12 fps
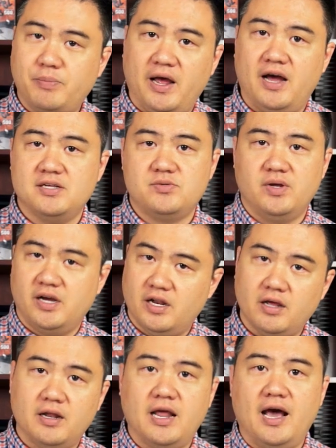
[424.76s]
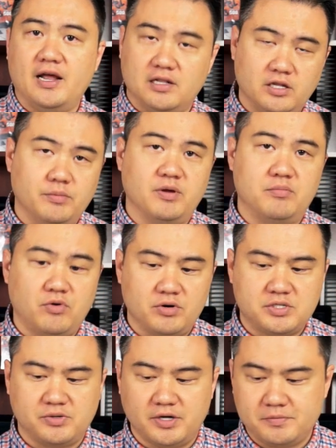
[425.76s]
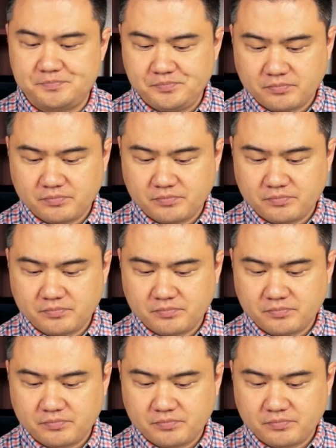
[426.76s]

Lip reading: pass we kind of add a little bit more to it.